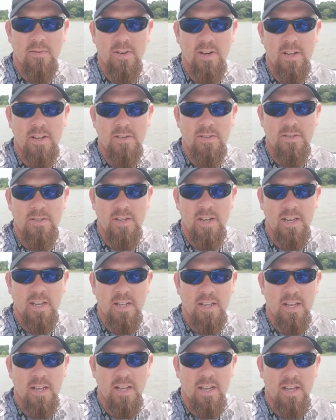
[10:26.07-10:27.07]
videos yet.
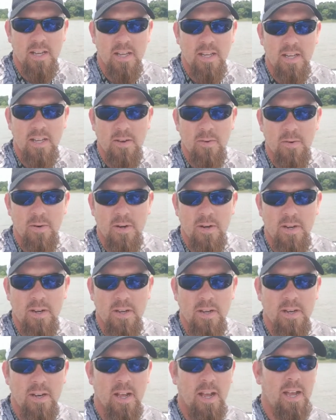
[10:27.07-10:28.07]
We're good.